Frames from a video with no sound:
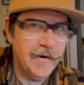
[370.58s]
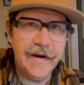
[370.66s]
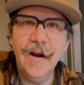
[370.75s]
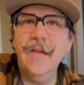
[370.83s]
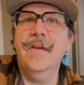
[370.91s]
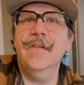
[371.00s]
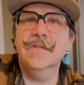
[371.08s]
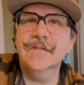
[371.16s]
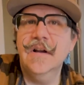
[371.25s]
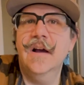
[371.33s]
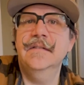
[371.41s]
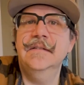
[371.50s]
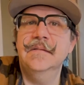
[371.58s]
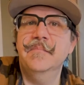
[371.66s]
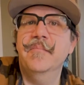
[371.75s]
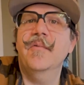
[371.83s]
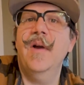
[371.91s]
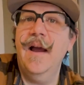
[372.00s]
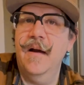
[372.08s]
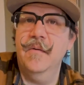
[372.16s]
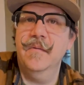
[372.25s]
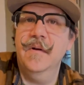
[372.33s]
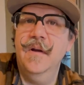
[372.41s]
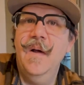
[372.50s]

in all the other shots, it's brown.